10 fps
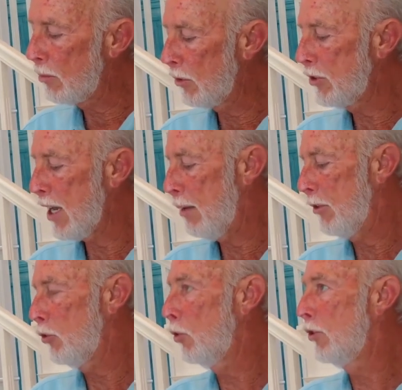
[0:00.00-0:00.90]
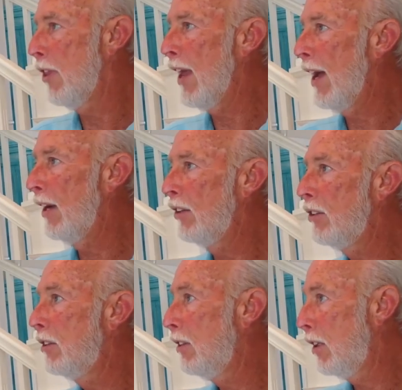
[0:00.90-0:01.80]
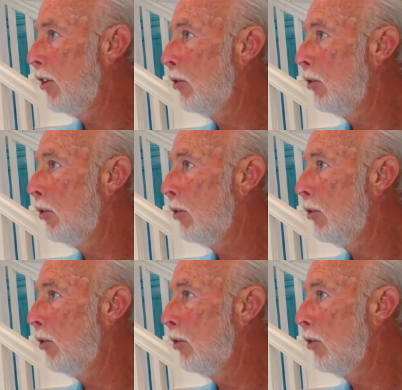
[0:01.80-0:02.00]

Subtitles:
most common source of that is, you know,